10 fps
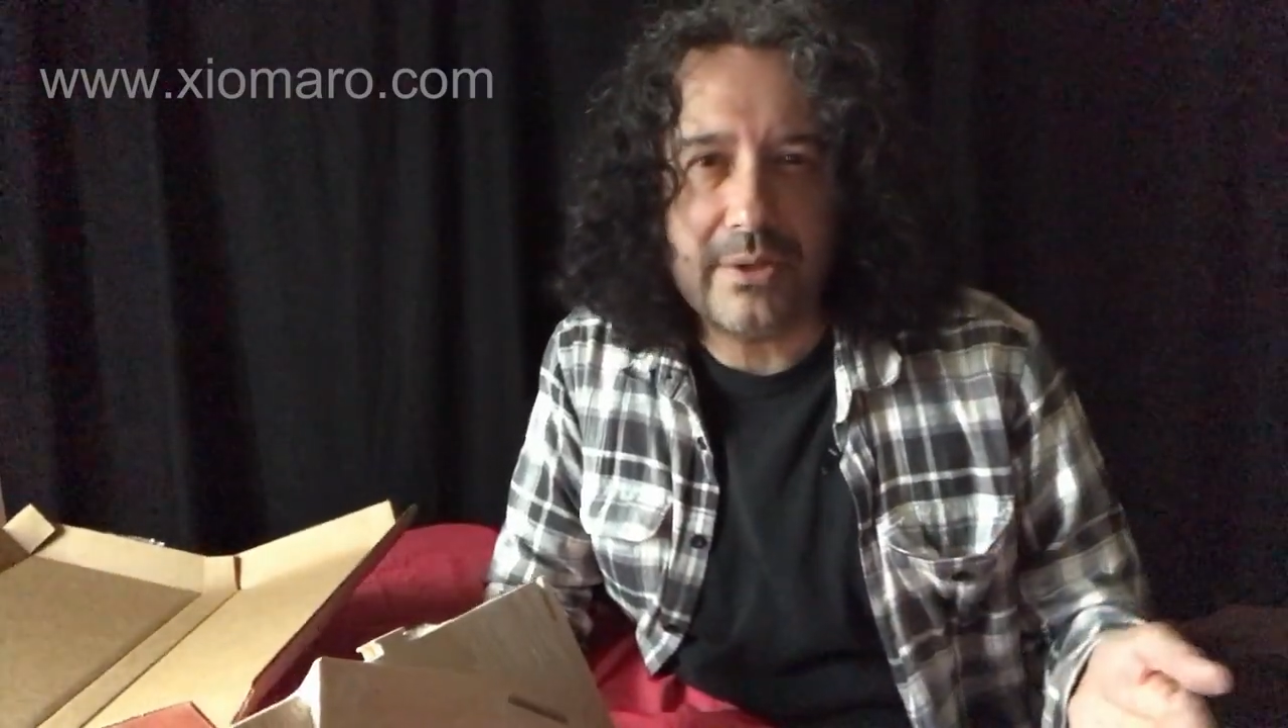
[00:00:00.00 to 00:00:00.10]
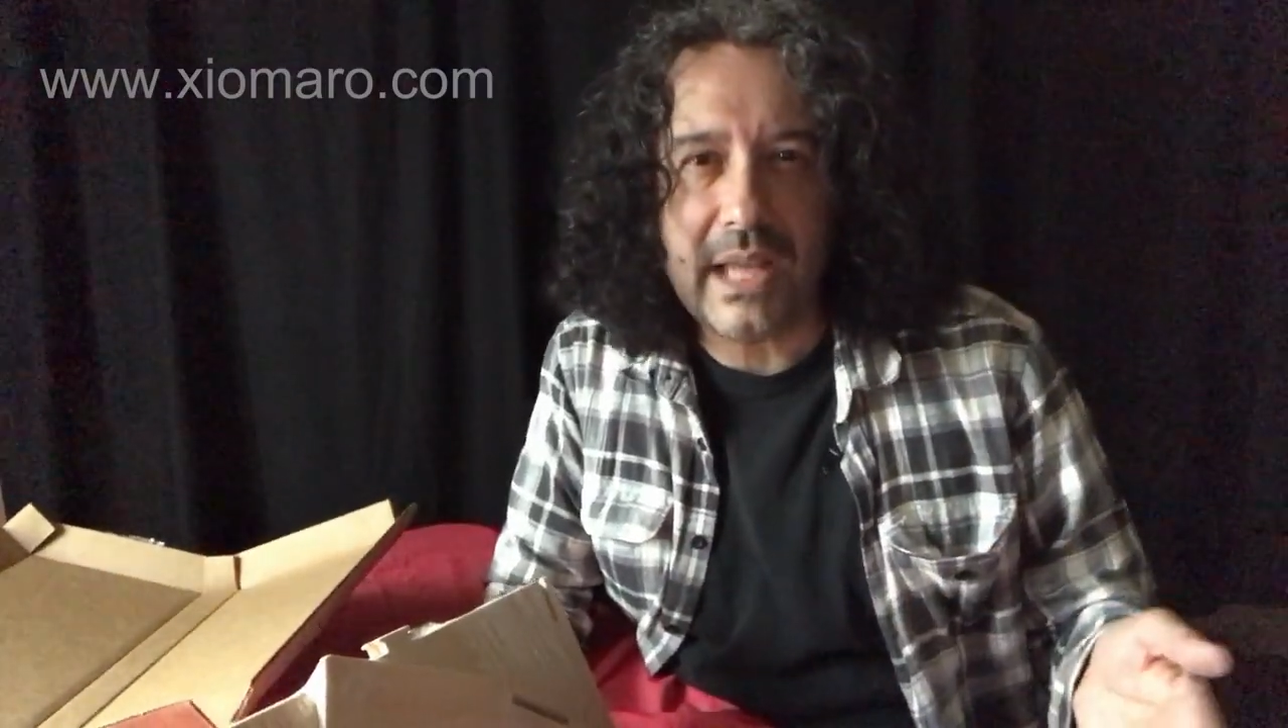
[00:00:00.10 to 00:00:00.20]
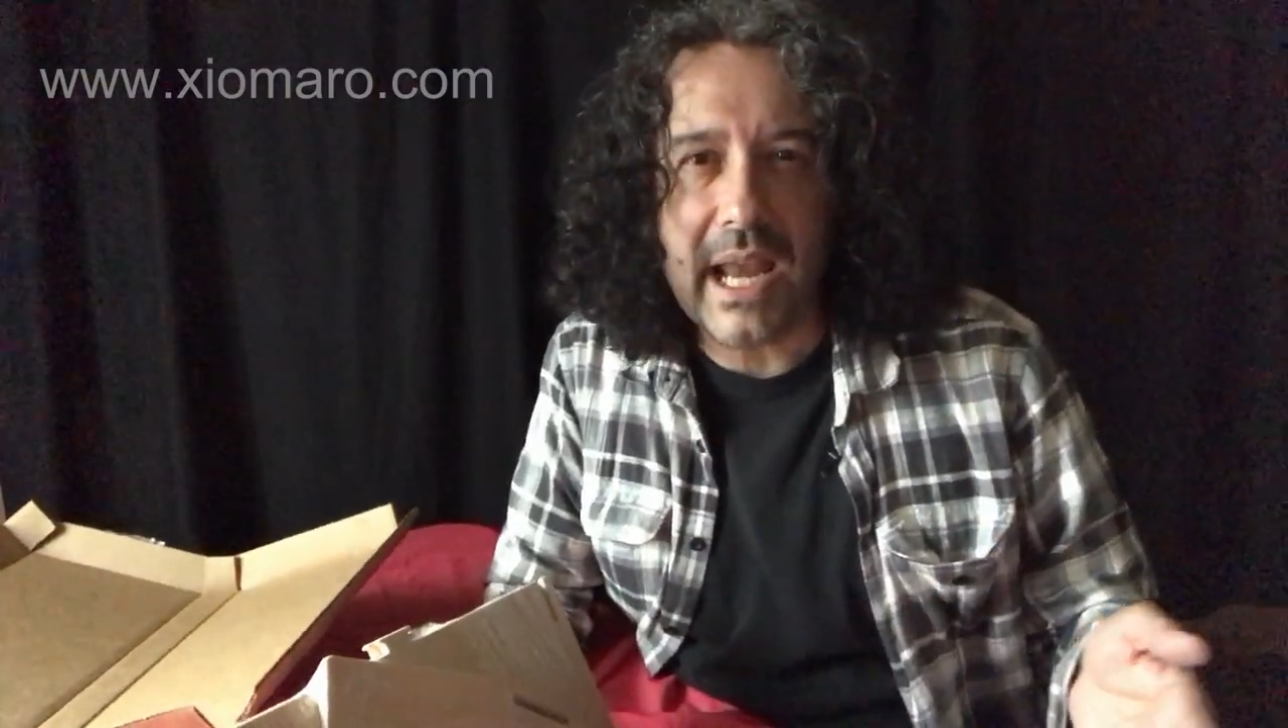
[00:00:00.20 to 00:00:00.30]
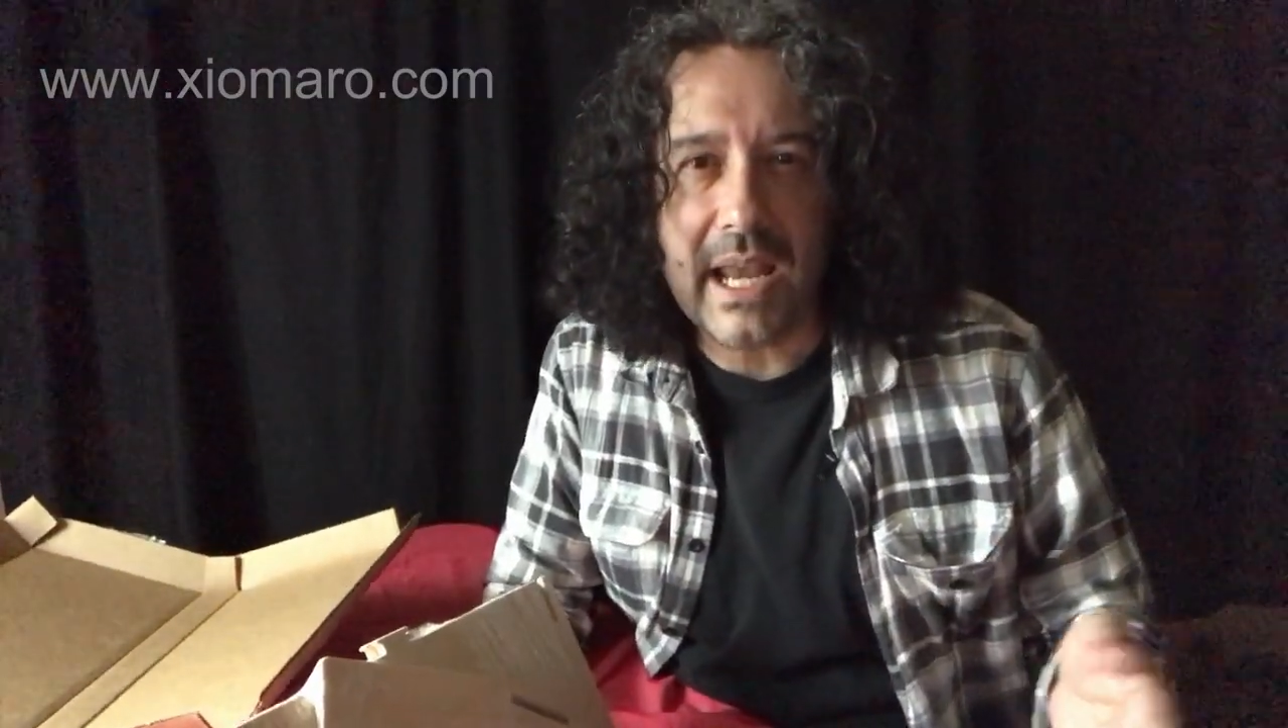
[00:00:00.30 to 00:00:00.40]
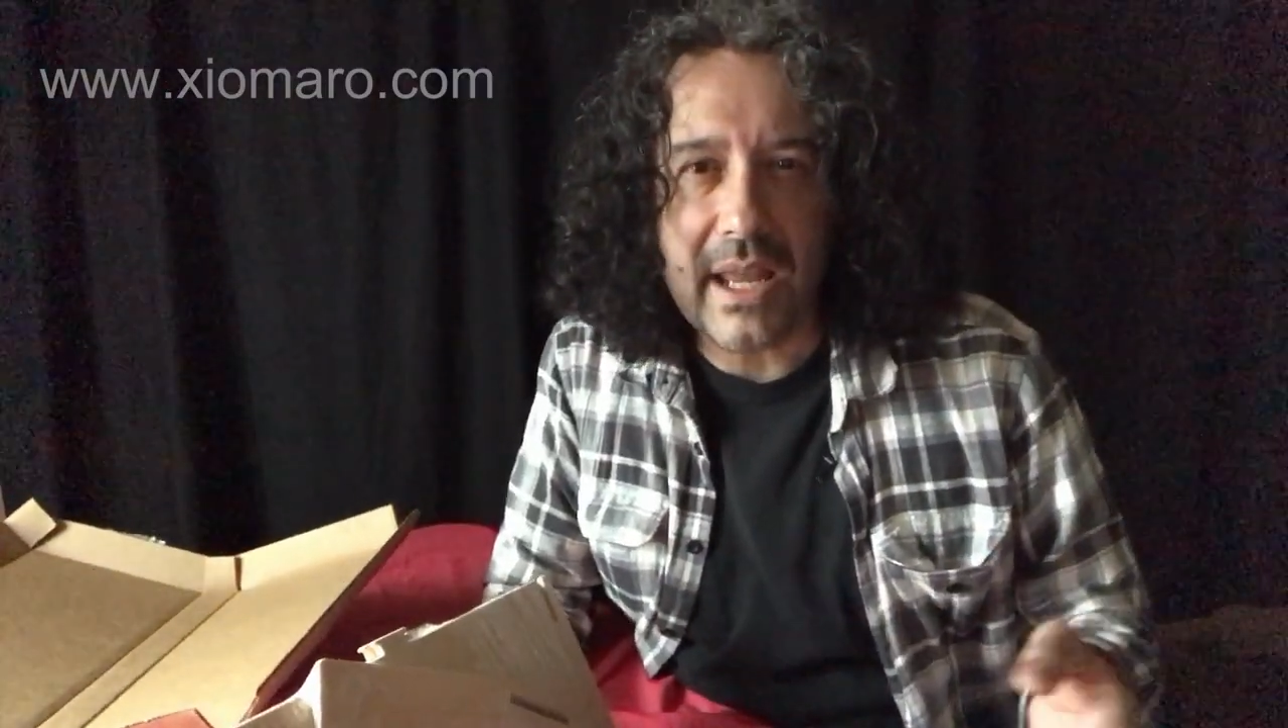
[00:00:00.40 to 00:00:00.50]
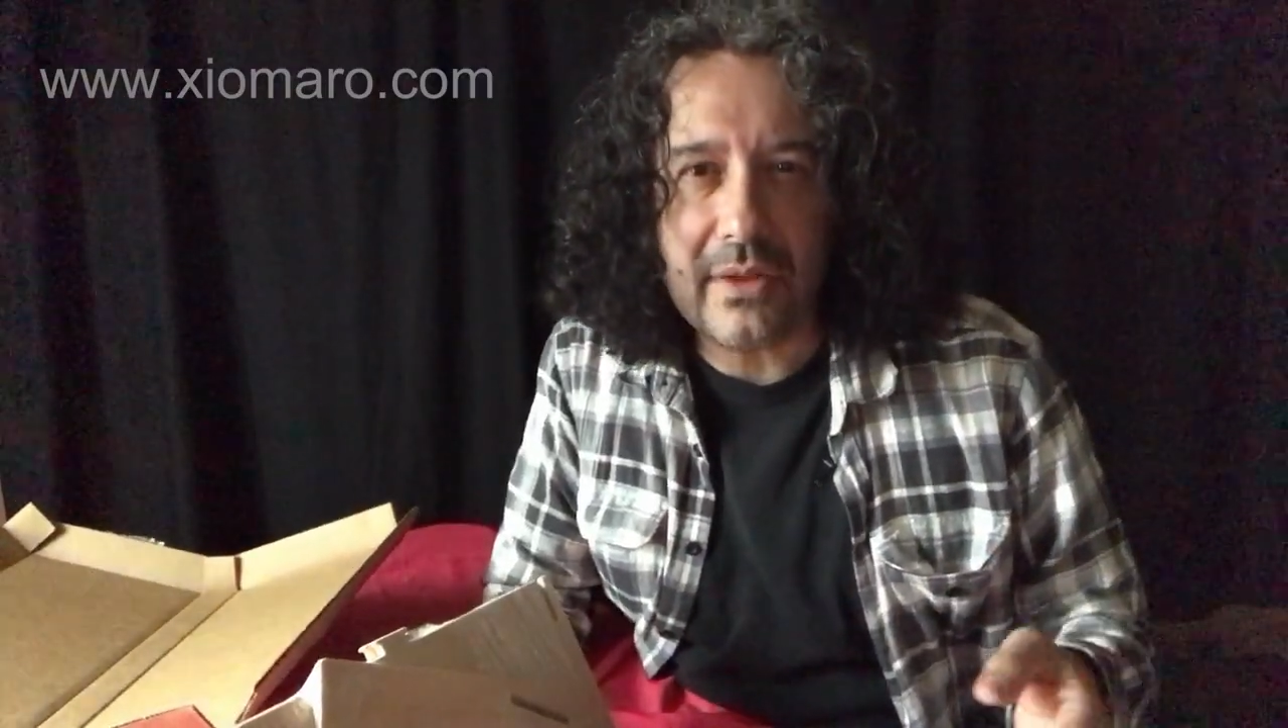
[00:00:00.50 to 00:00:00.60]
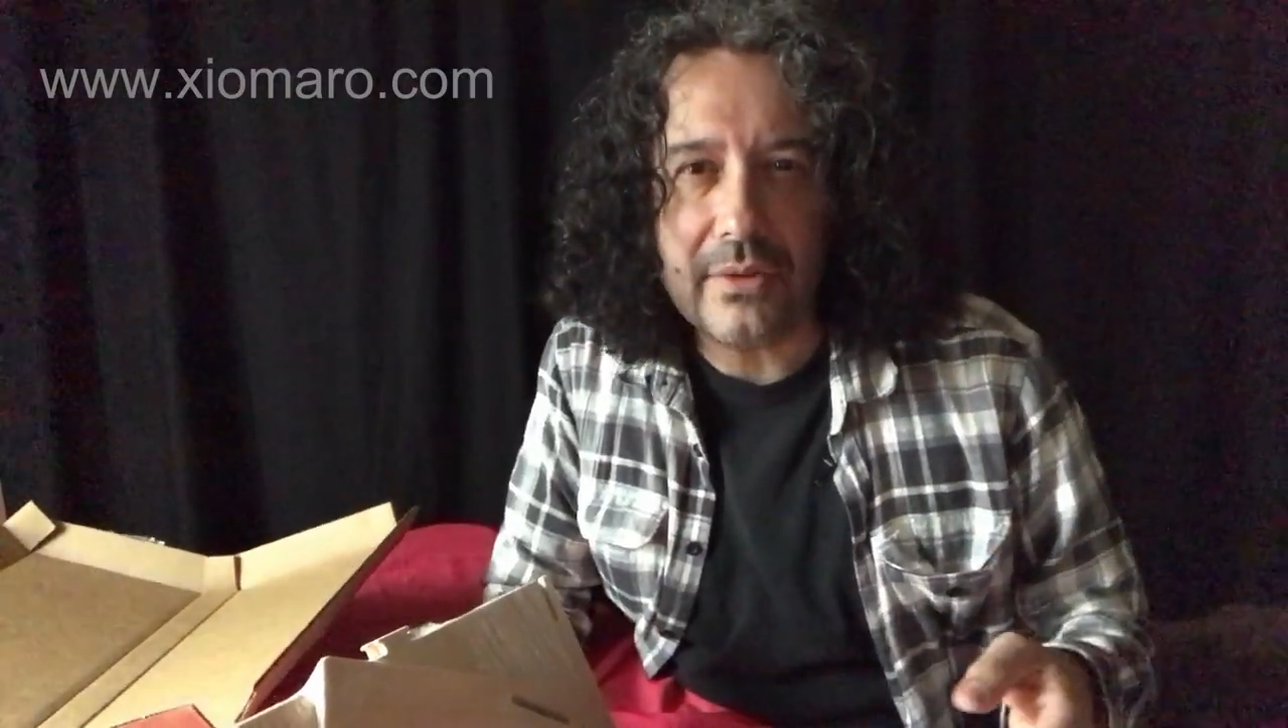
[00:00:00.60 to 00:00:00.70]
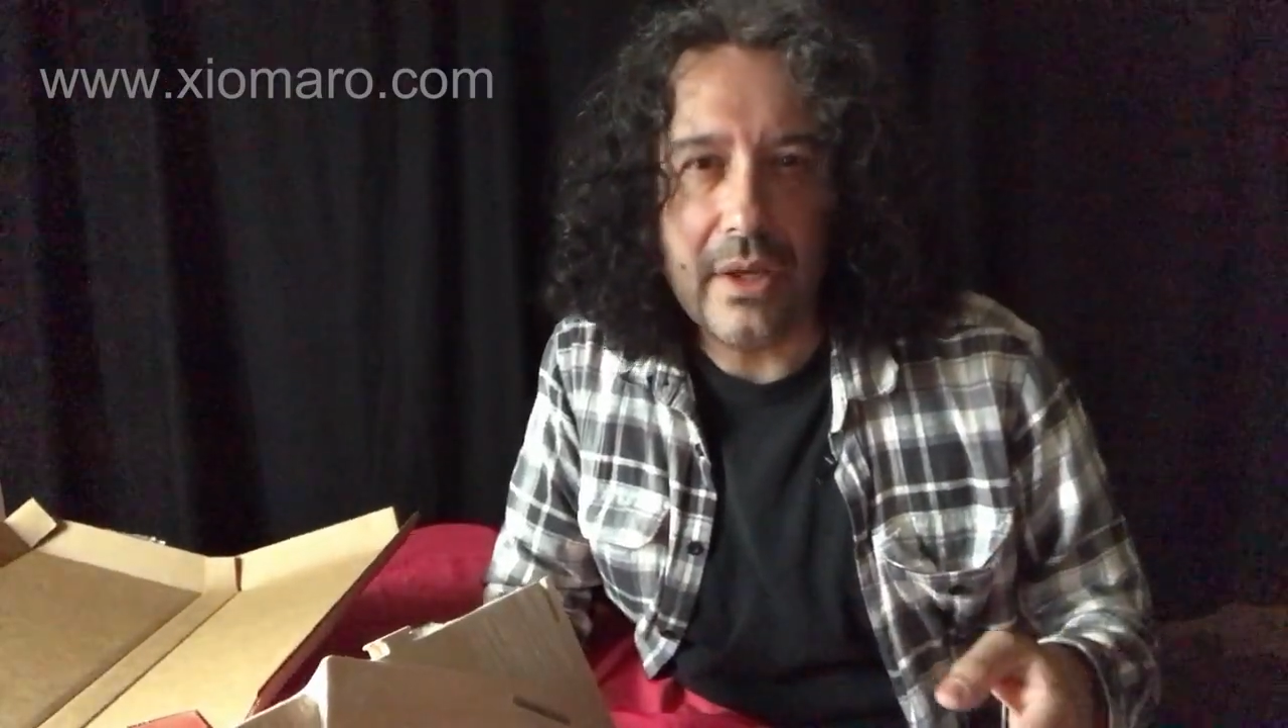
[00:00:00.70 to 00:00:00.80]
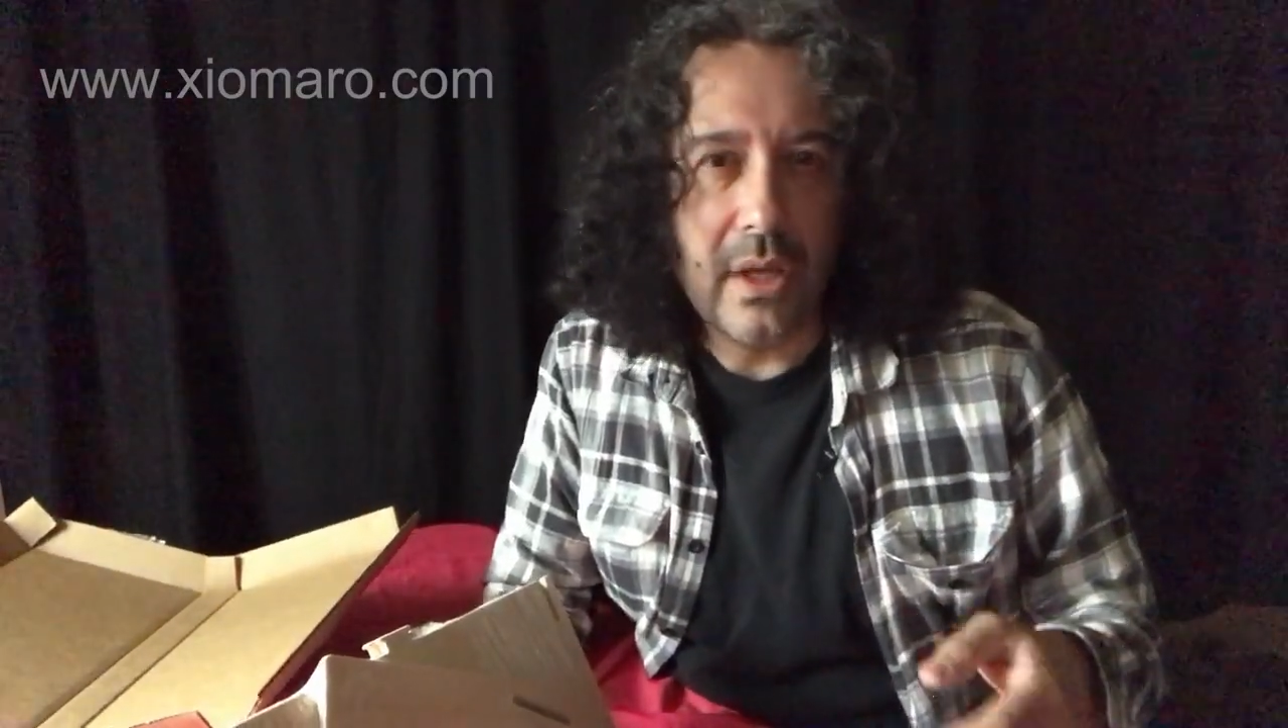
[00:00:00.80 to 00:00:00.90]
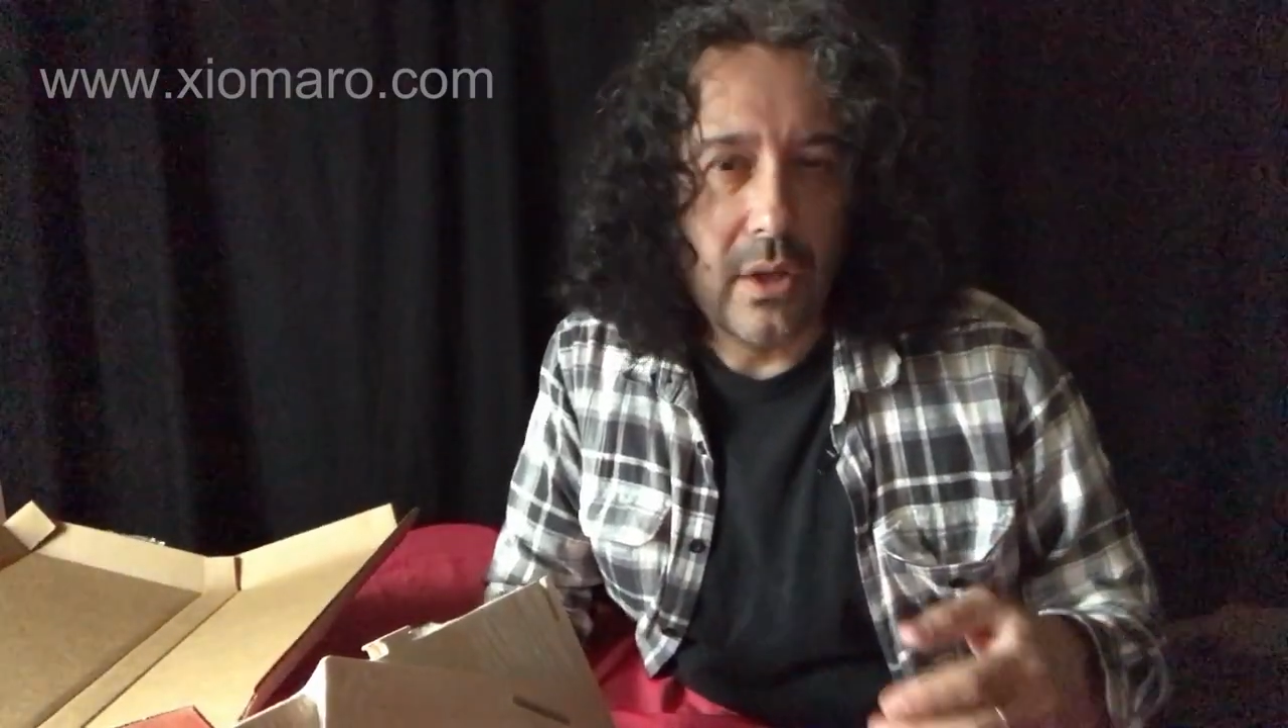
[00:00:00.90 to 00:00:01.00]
signings